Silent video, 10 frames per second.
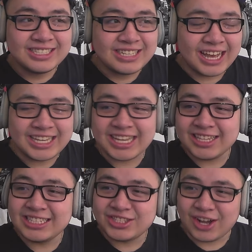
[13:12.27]
he at
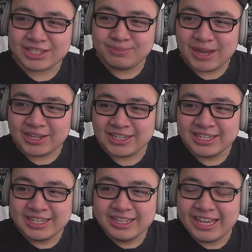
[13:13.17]
least talked about it.
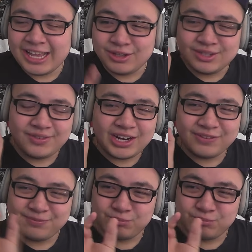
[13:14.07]
It was a very